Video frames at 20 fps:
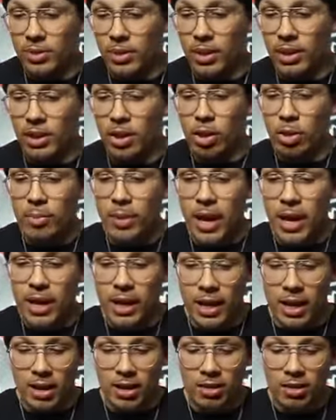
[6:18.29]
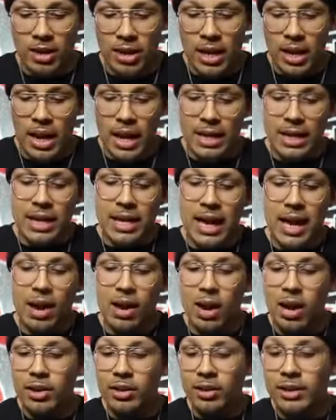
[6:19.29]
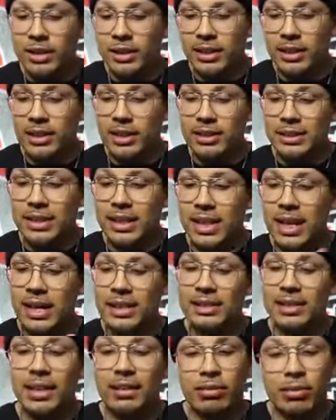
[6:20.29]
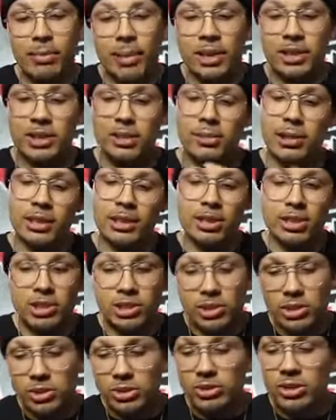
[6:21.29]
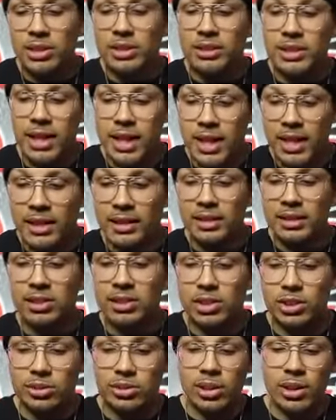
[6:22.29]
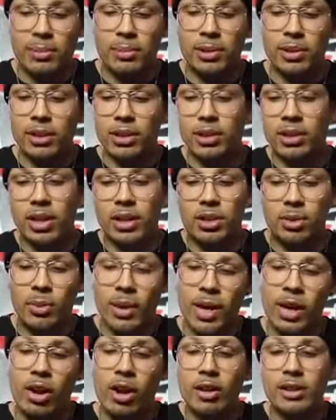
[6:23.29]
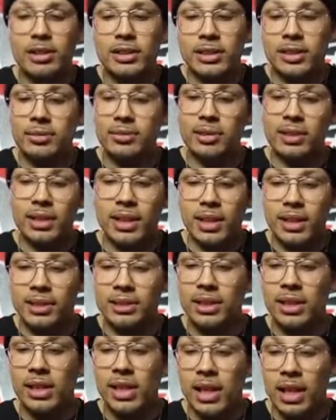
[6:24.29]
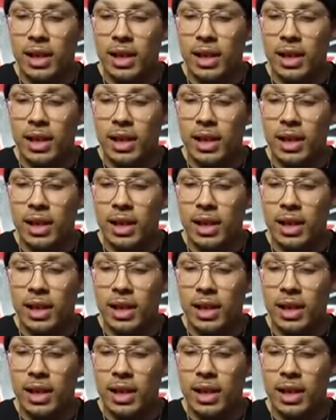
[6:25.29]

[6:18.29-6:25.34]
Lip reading: We're gonna go back out, and then now underneath the listing it has the information about the shoe, the date, the SKU number, the colorway, all these different things.